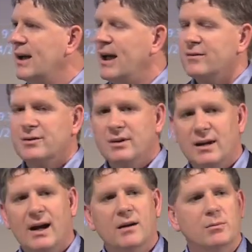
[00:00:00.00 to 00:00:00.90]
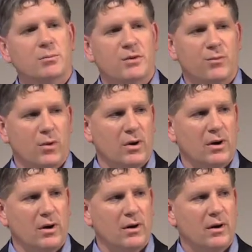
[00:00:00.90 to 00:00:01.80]
after the guy before
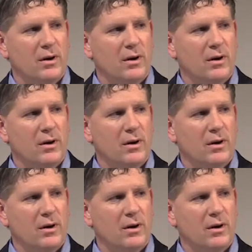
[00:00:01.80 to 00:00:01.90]
her.